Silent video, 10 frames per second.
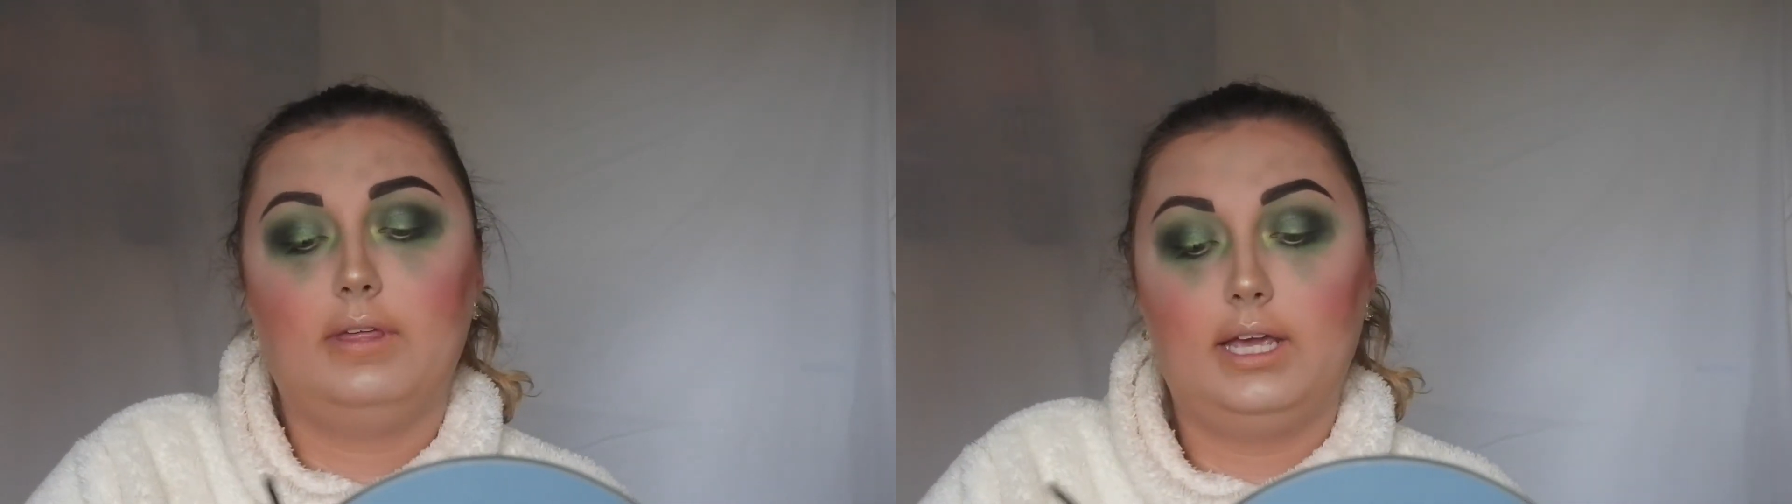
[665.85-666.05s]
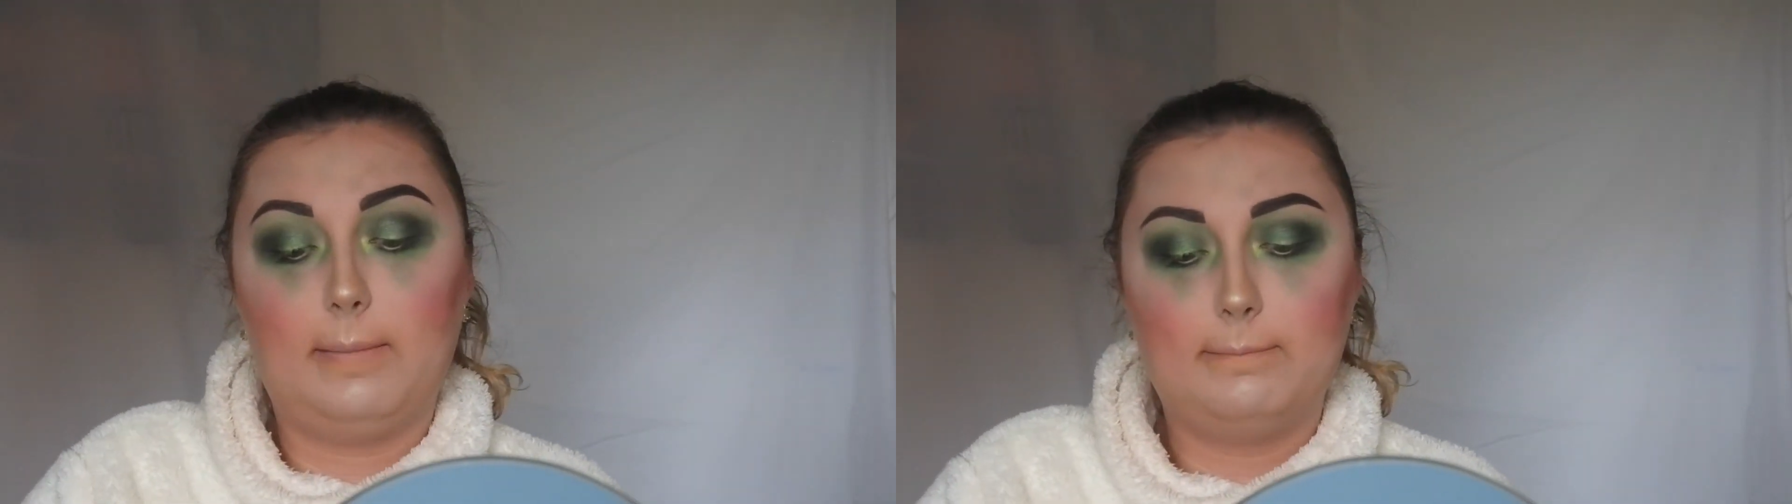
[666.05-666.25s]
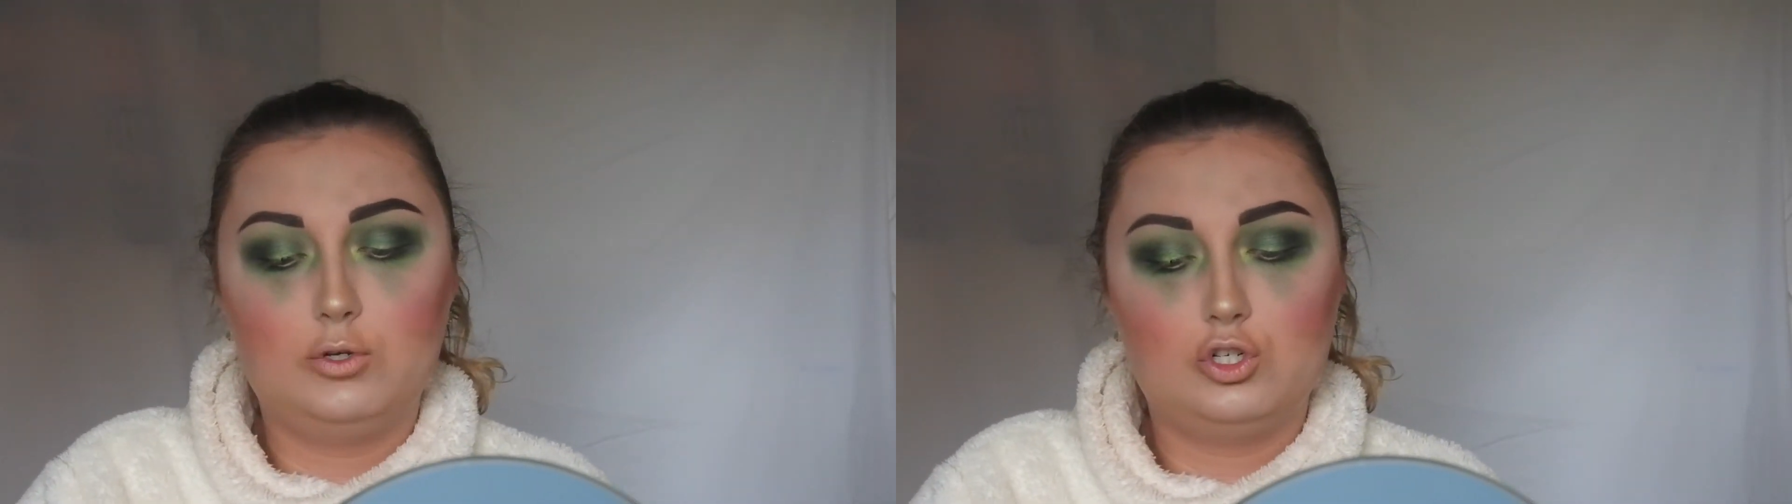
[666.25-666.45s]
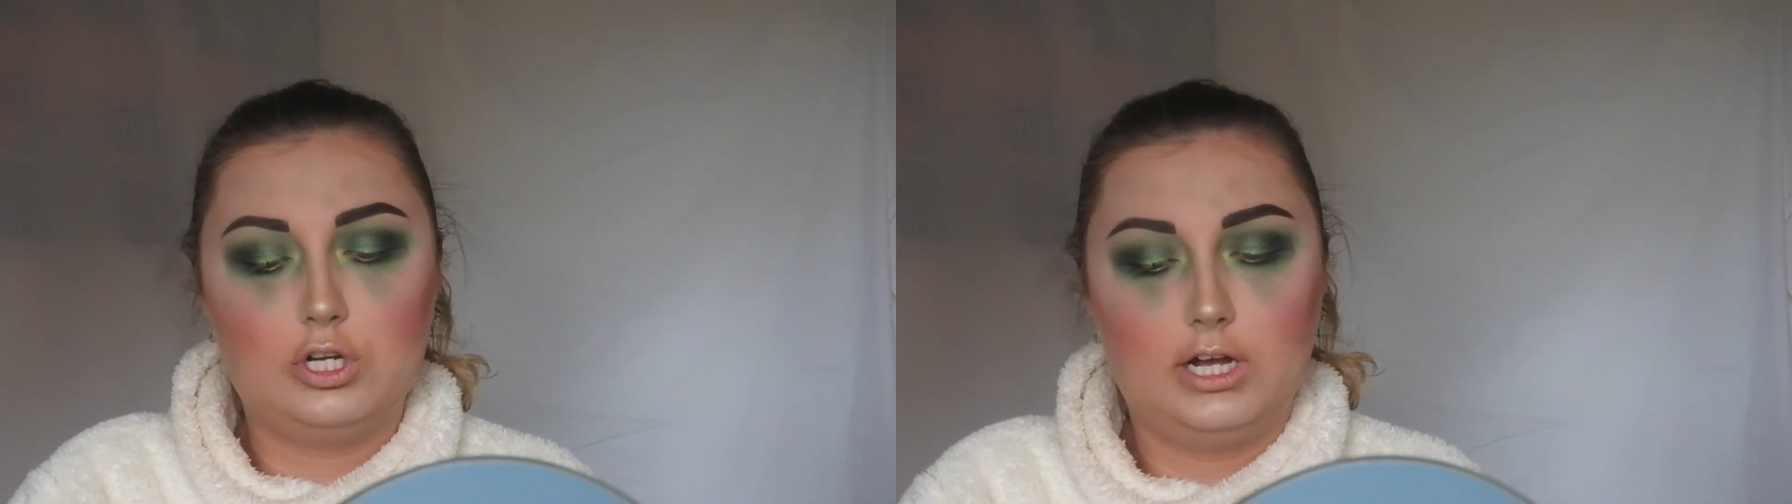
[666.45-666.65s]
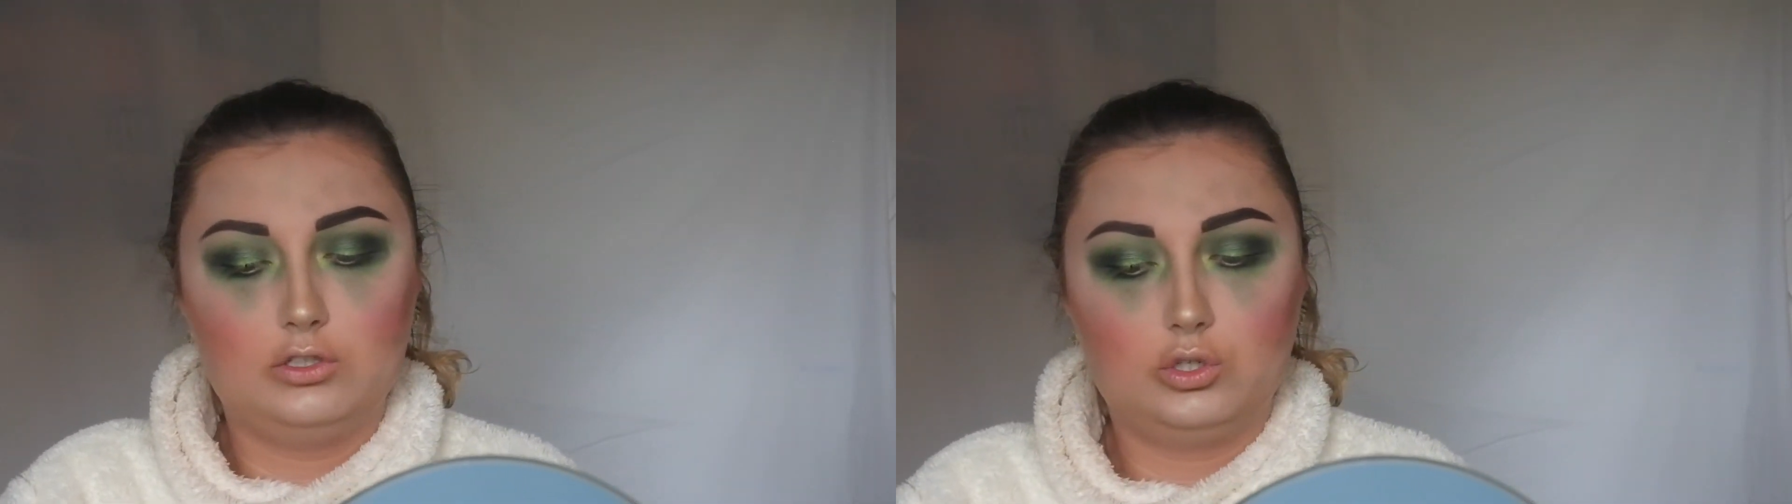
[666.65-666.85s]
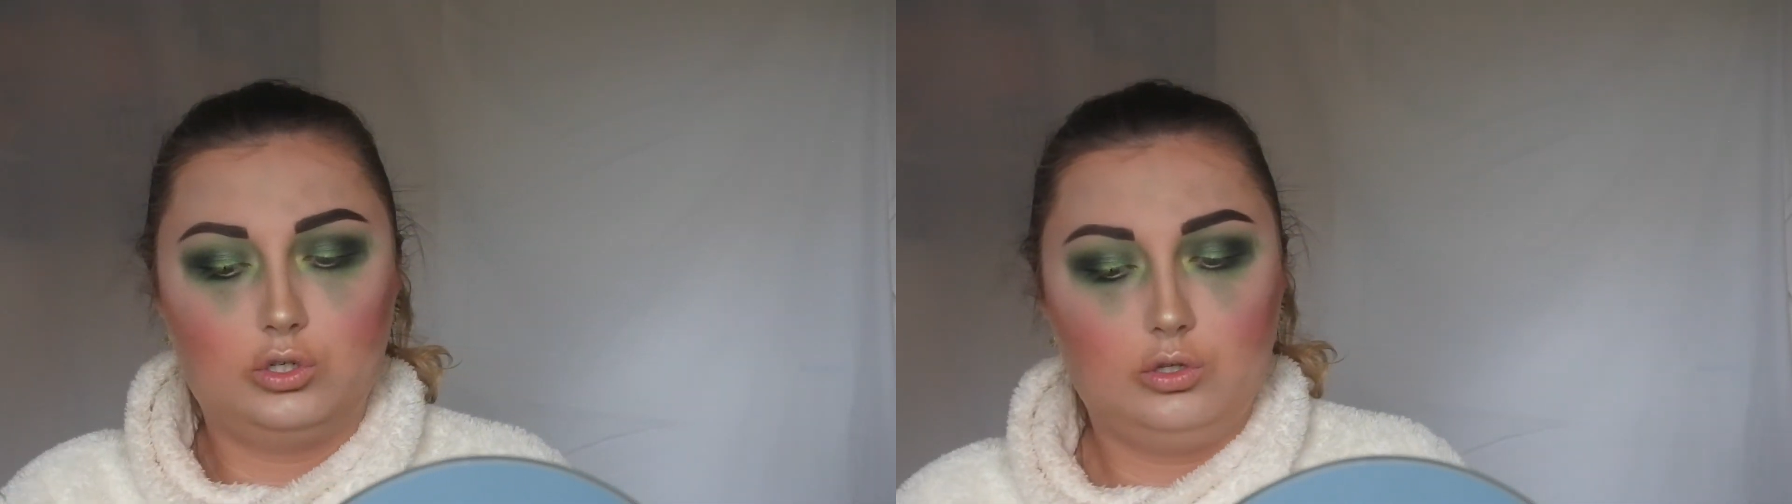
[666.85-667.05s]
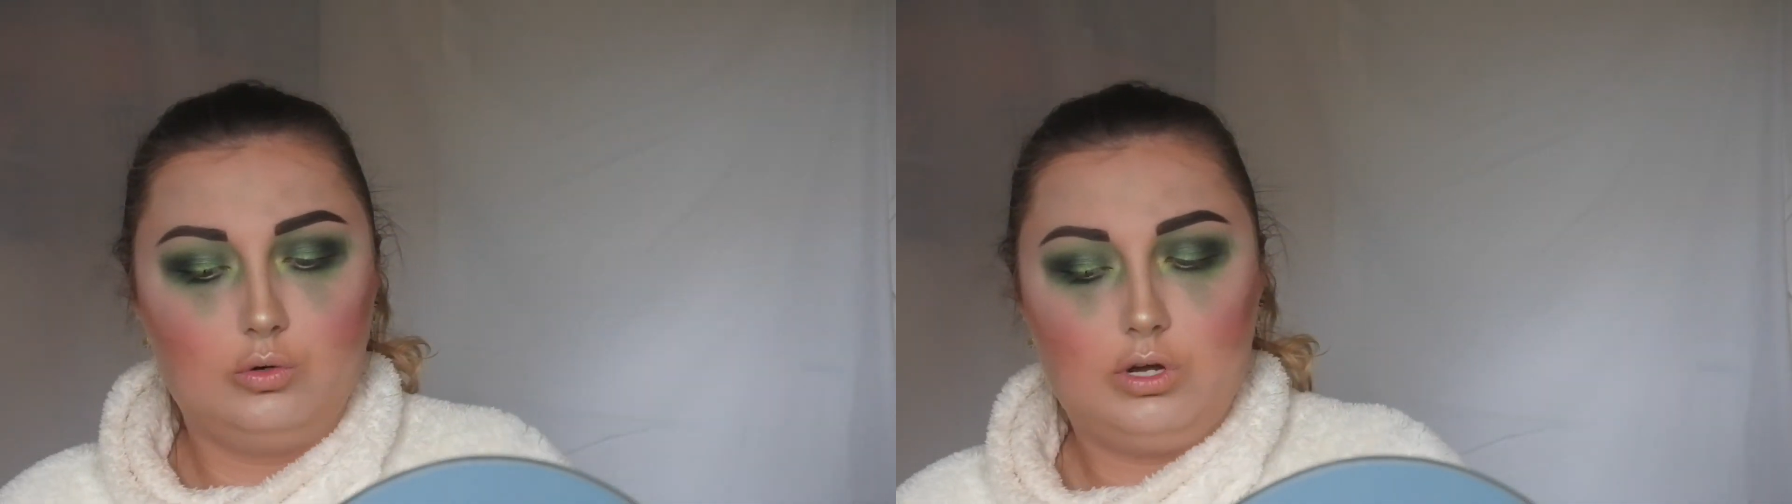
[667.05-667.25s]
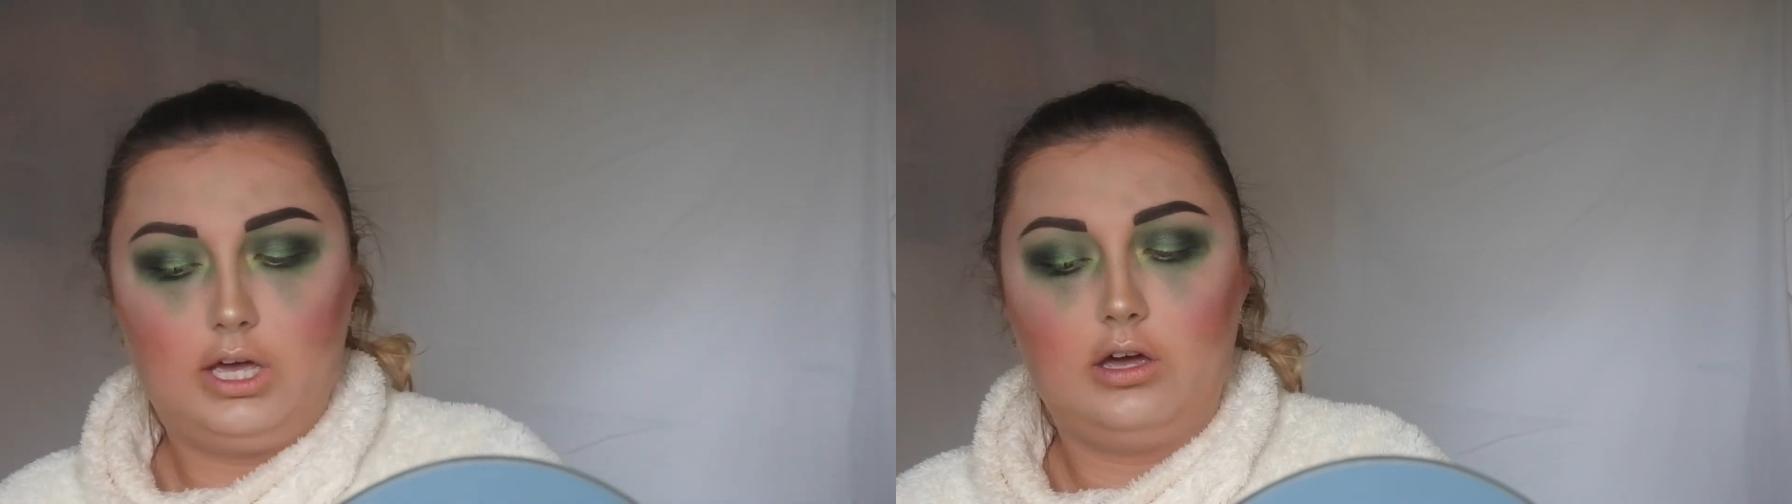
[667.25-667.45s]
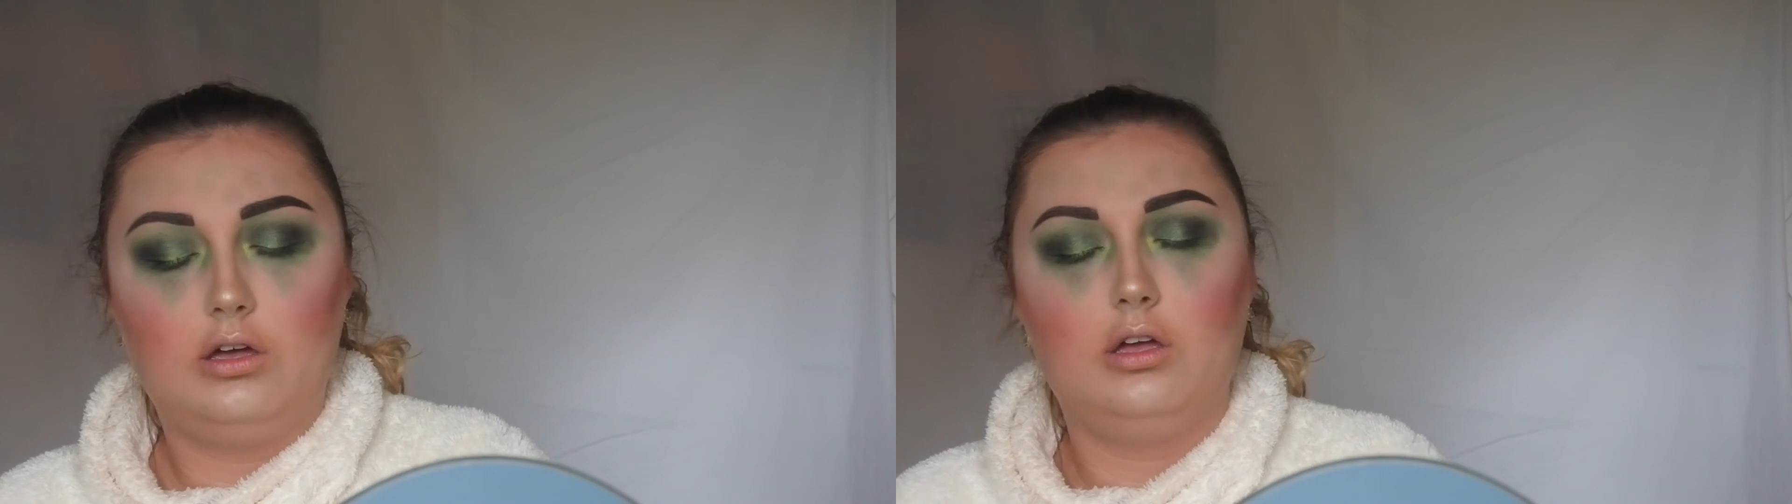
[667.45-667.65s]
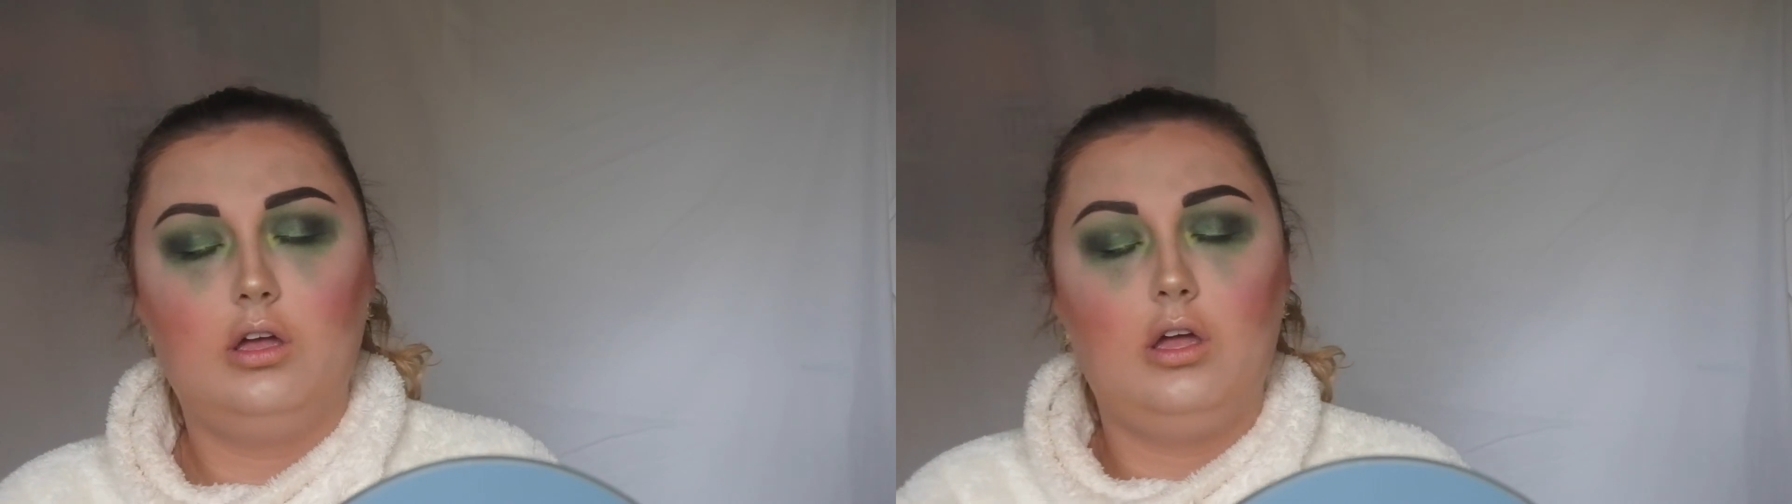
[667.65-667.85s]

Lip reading: the Moonchild Glow Kit